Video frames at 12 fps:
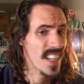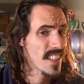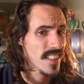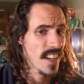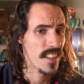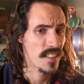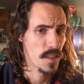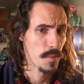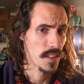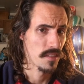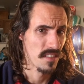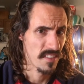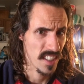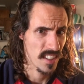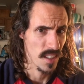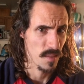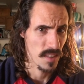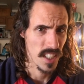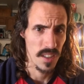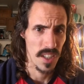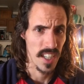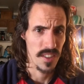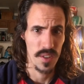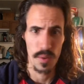he's not so much of a victim. He
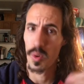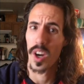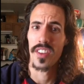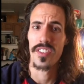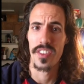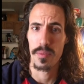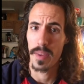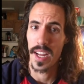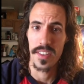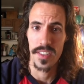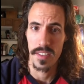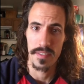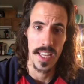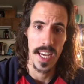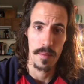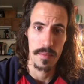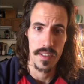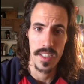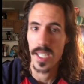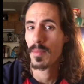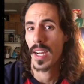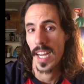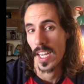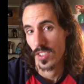actually wants this bad stuff to happen. He
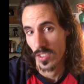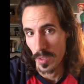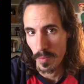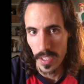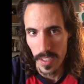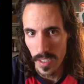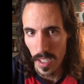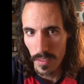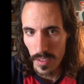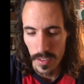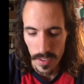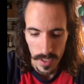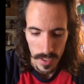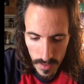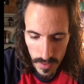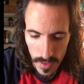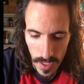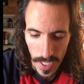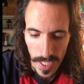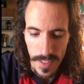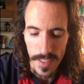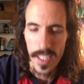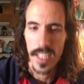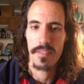might actually be the devil.
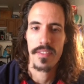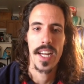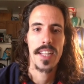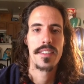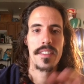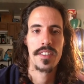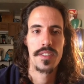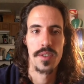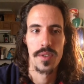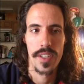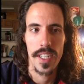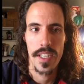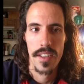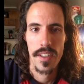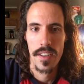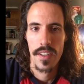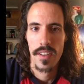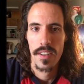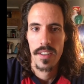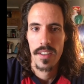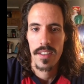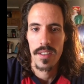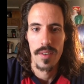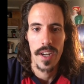And if that's the story
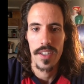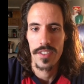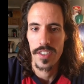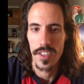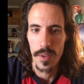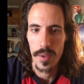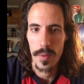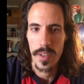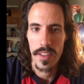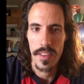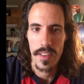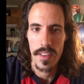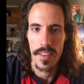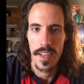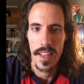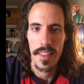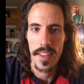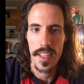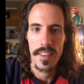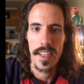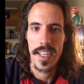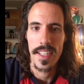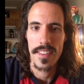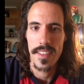the writers are going with, then I think
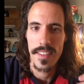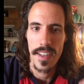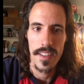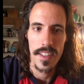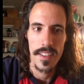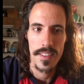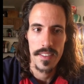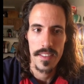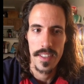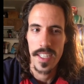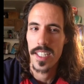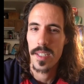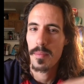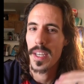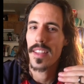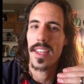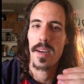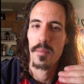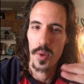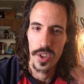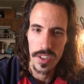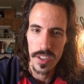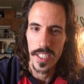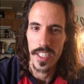they need to tell us, they need to make that
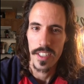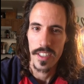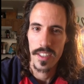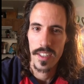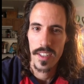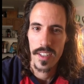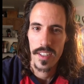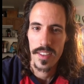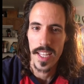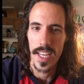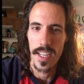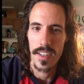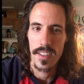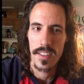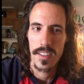more clear that